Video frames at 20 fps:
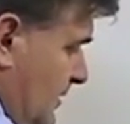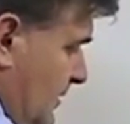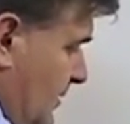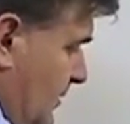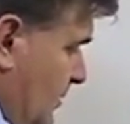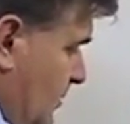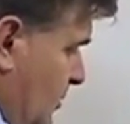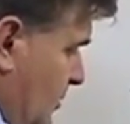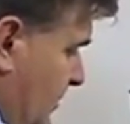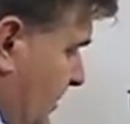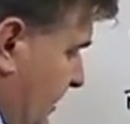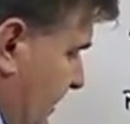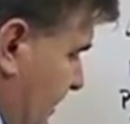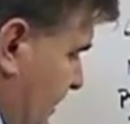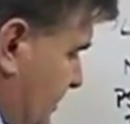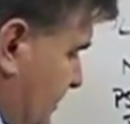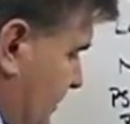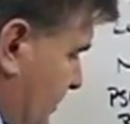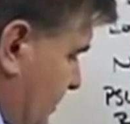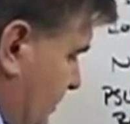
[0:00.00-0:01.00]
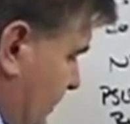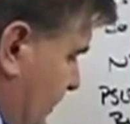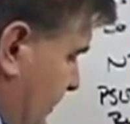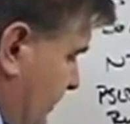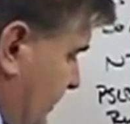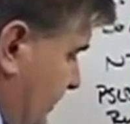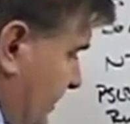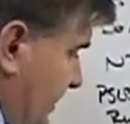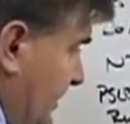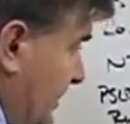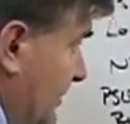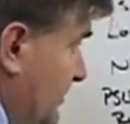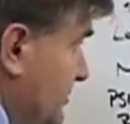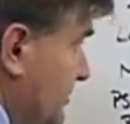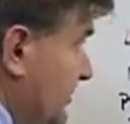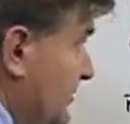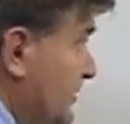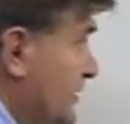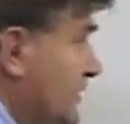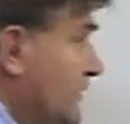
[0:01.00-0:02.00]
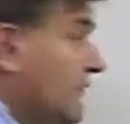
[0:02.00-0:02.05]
The quarterback, he's going to go ahead and run the option.